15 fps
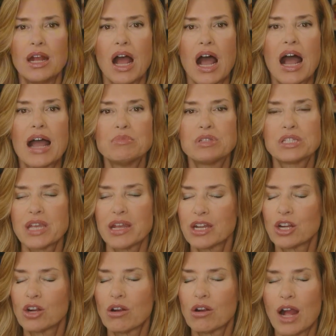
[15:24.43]
I'm
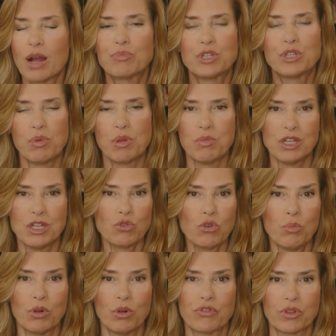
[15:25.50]
setting her up to be
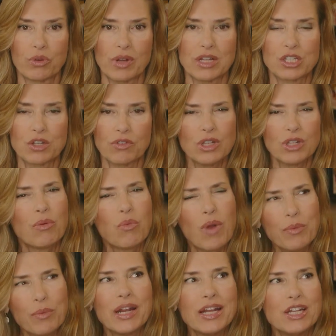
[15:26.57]
miserable for the rest of her life.
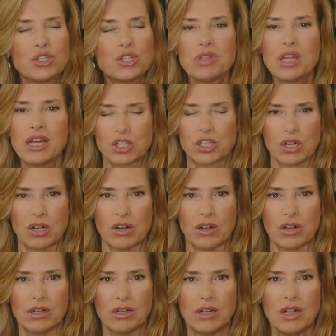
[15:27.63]
Why would I do that to
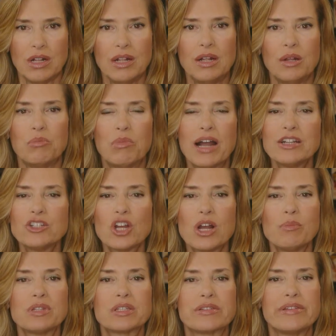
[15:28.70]
her? My
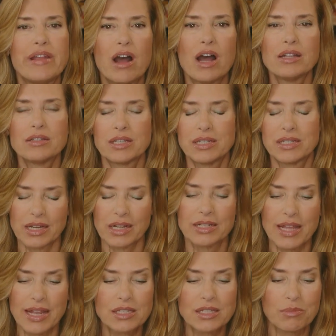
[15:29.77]
job is not to
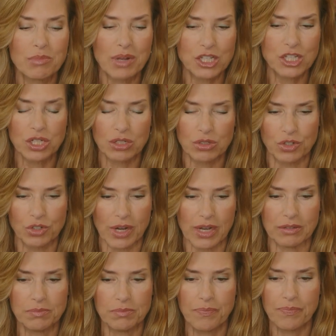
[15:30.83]
dictate to my
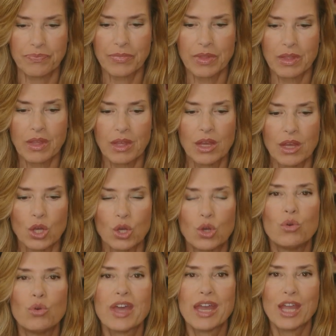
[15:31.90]
children
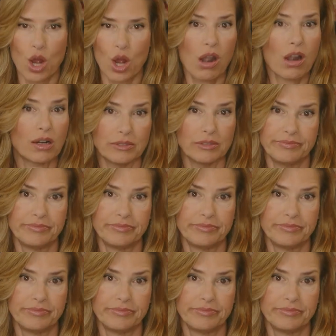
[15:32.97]
who they are.